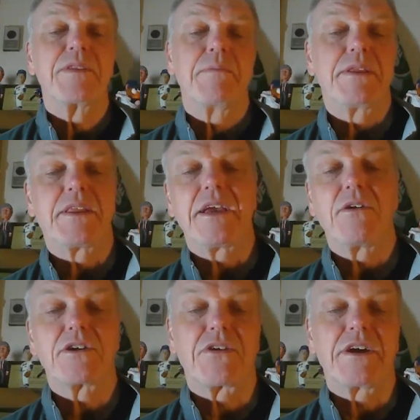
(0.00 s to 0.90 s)
but they
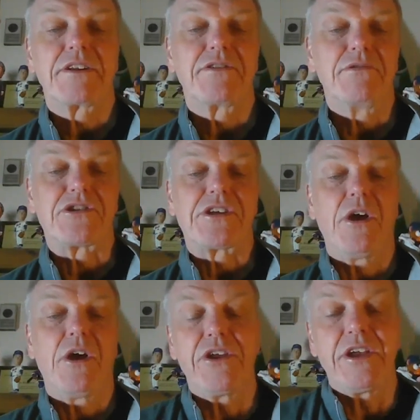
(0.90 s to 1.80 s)
are trying to
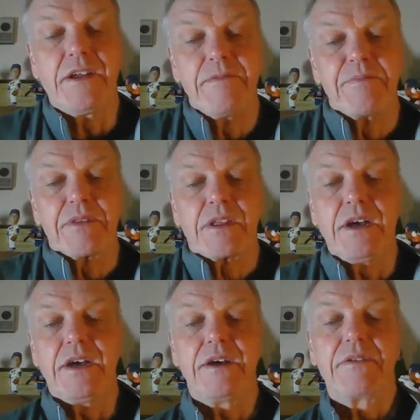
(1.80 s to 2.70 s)
sell the
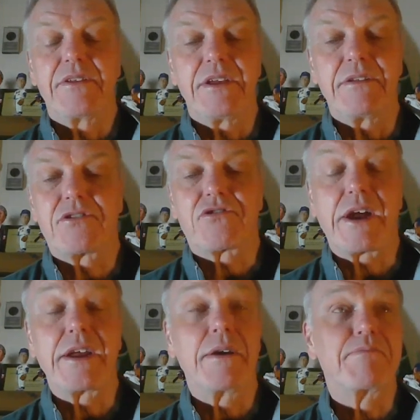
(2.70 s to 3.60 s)
uh, the Triumph.